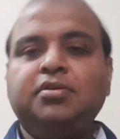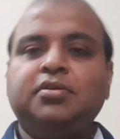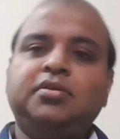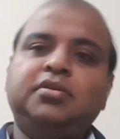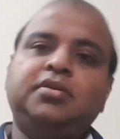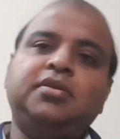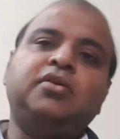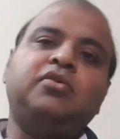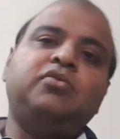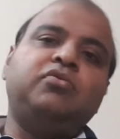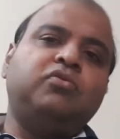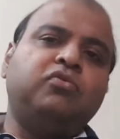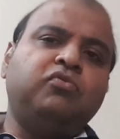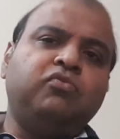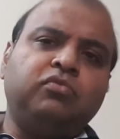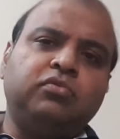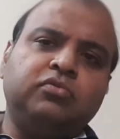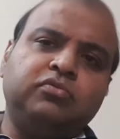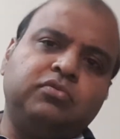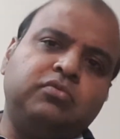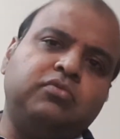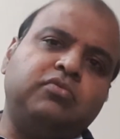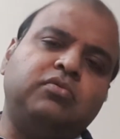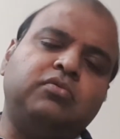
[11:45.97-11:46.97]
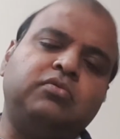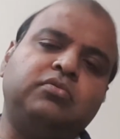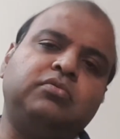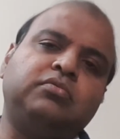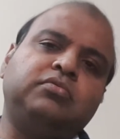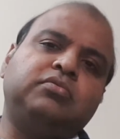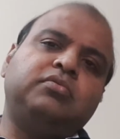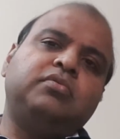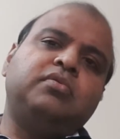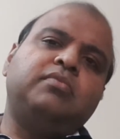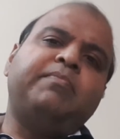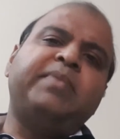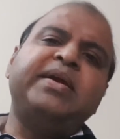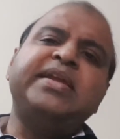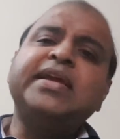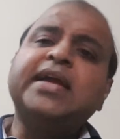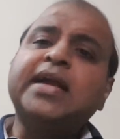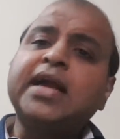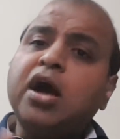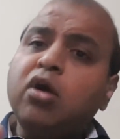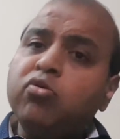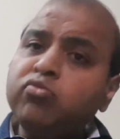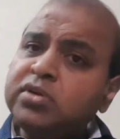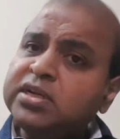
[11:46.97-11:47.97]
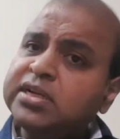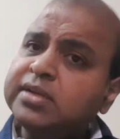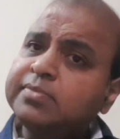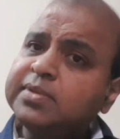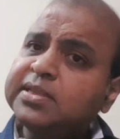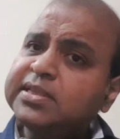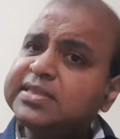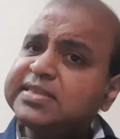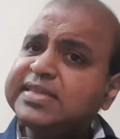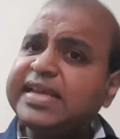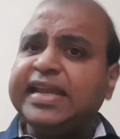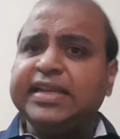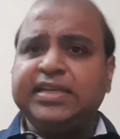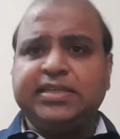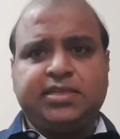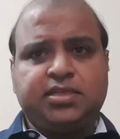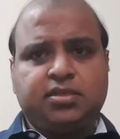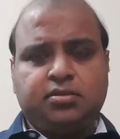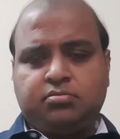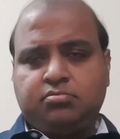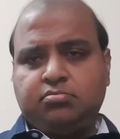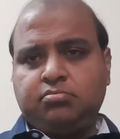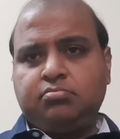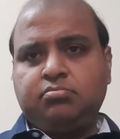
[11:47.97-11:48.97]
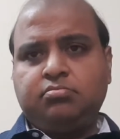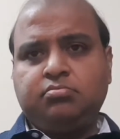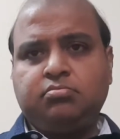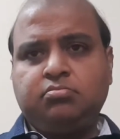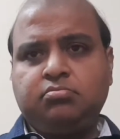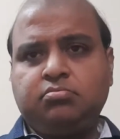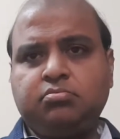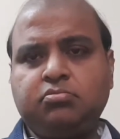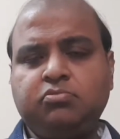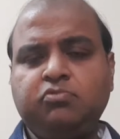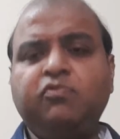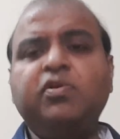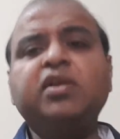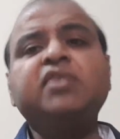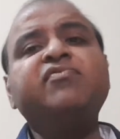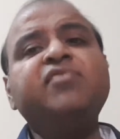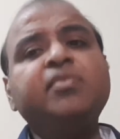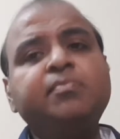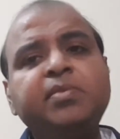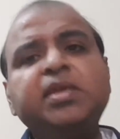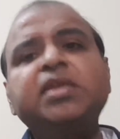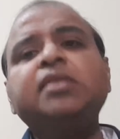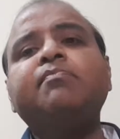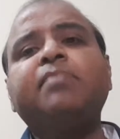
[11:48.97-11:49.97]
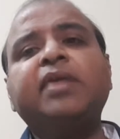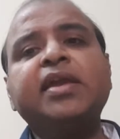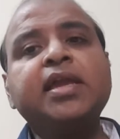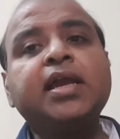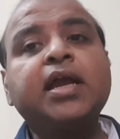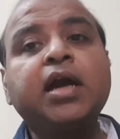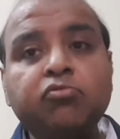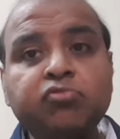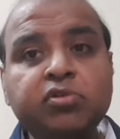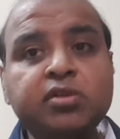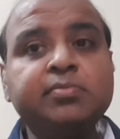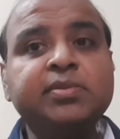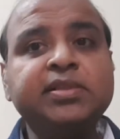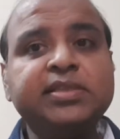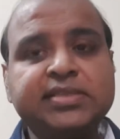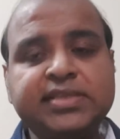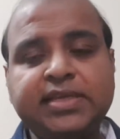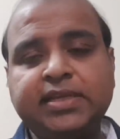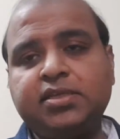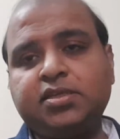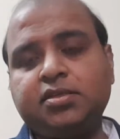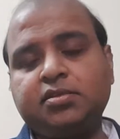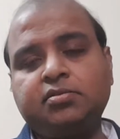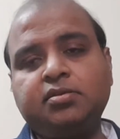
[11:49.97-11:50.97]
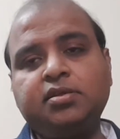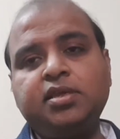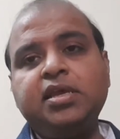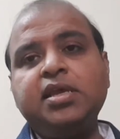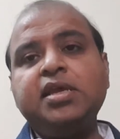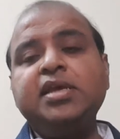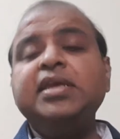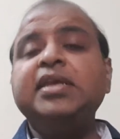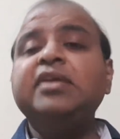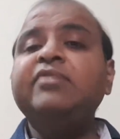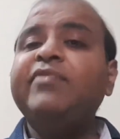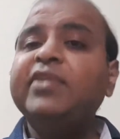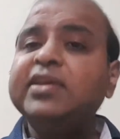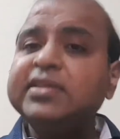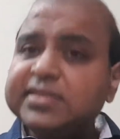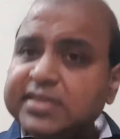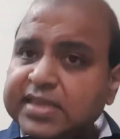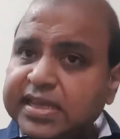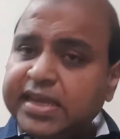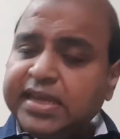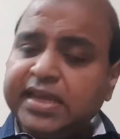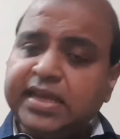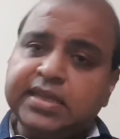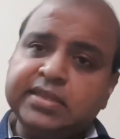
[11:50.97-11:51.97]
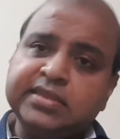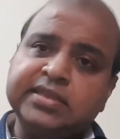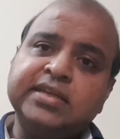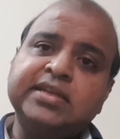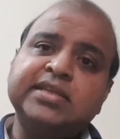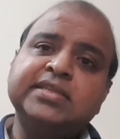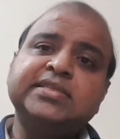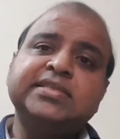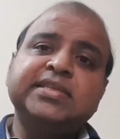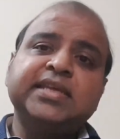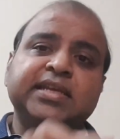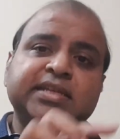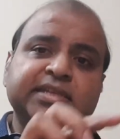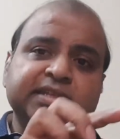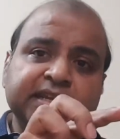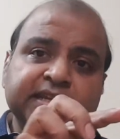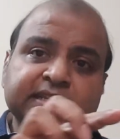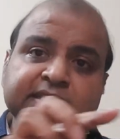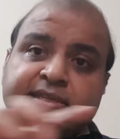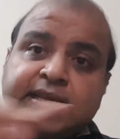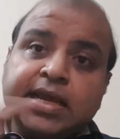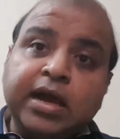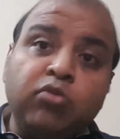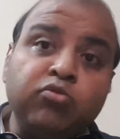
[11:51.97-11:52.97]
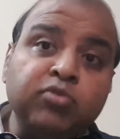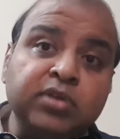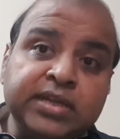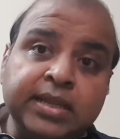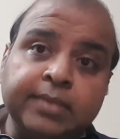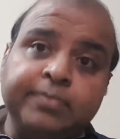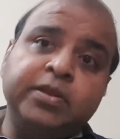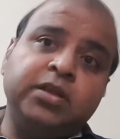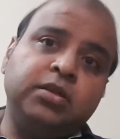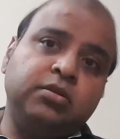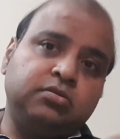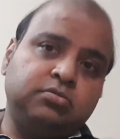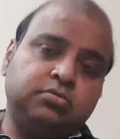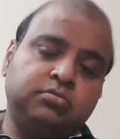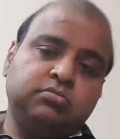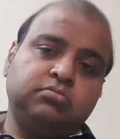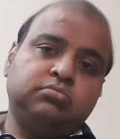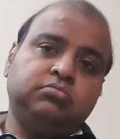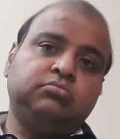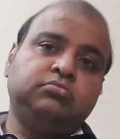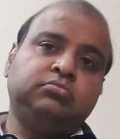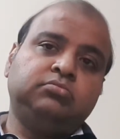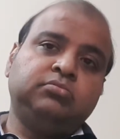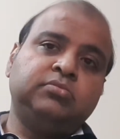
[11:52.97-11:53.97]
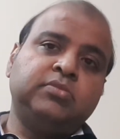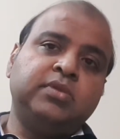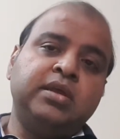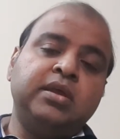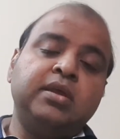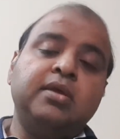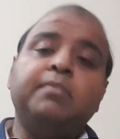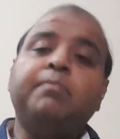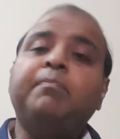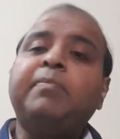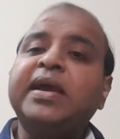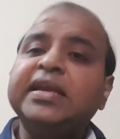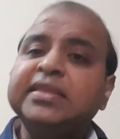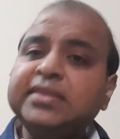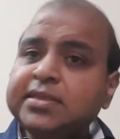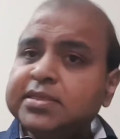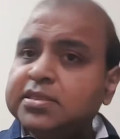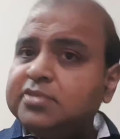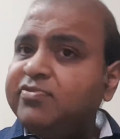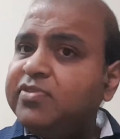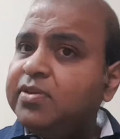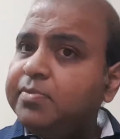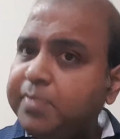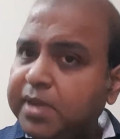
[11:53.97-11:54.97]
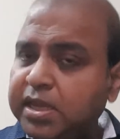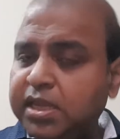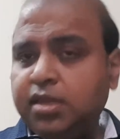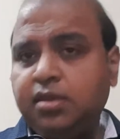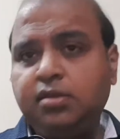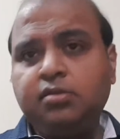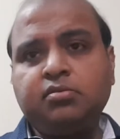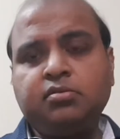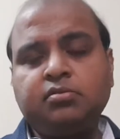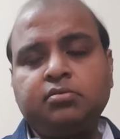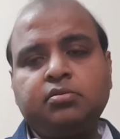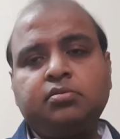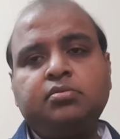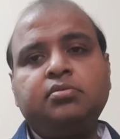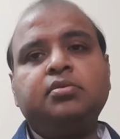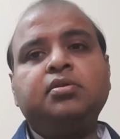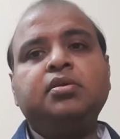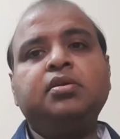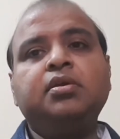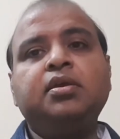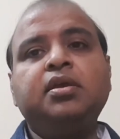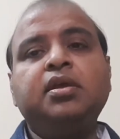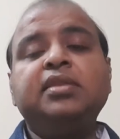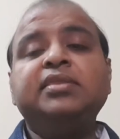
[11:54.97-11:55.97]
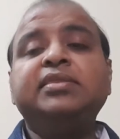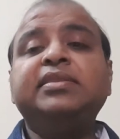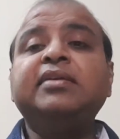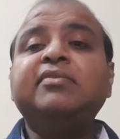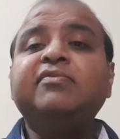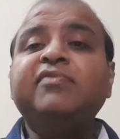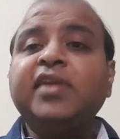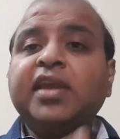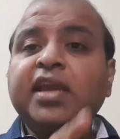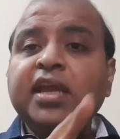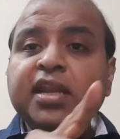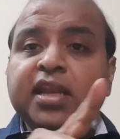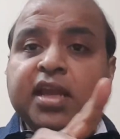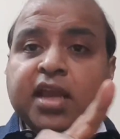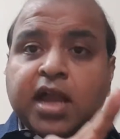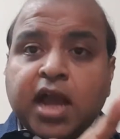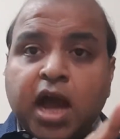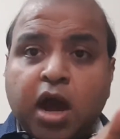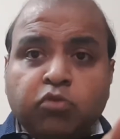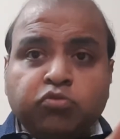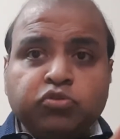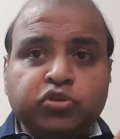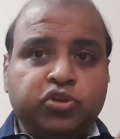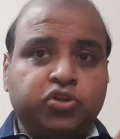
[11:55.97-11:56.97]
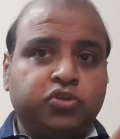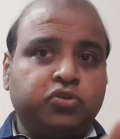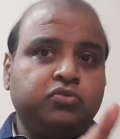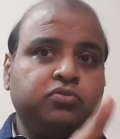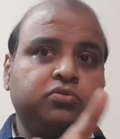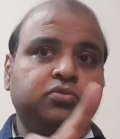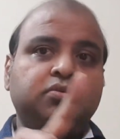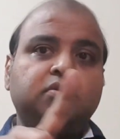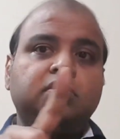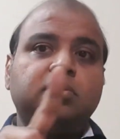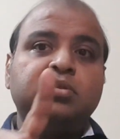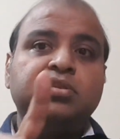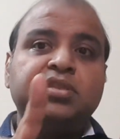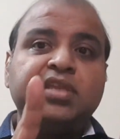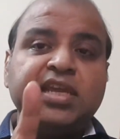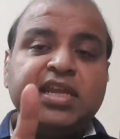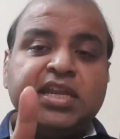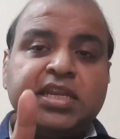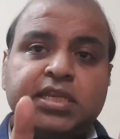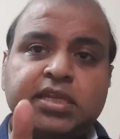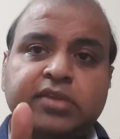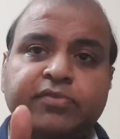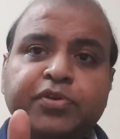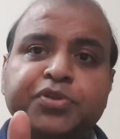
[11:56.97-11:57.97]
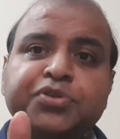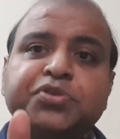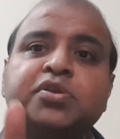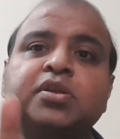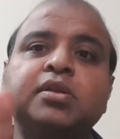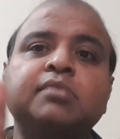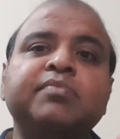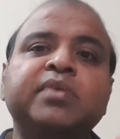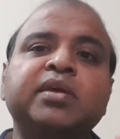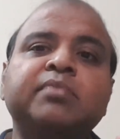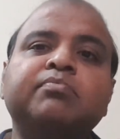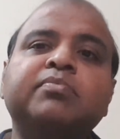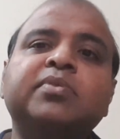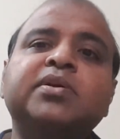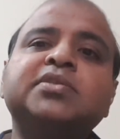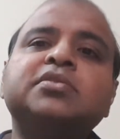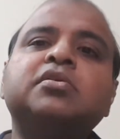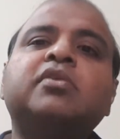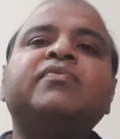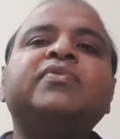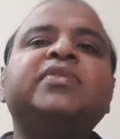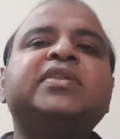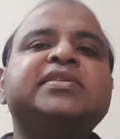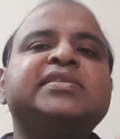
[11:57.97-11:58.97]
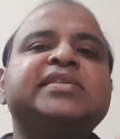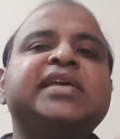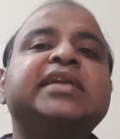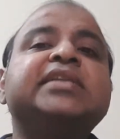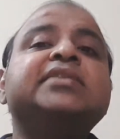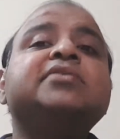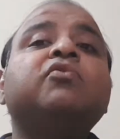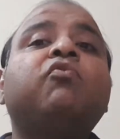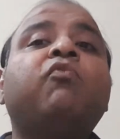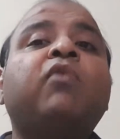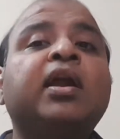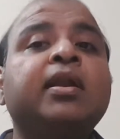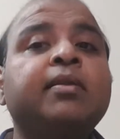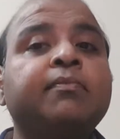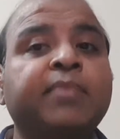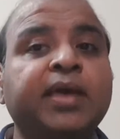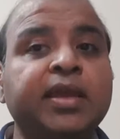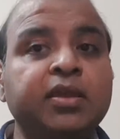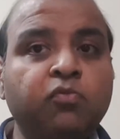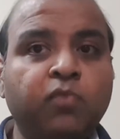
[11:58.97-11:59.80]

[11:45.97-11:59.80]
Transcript: Now, by a countable set, what we mean by a countable set? If I say that a set is countable, by this we mean that we can count the individual members of the set one by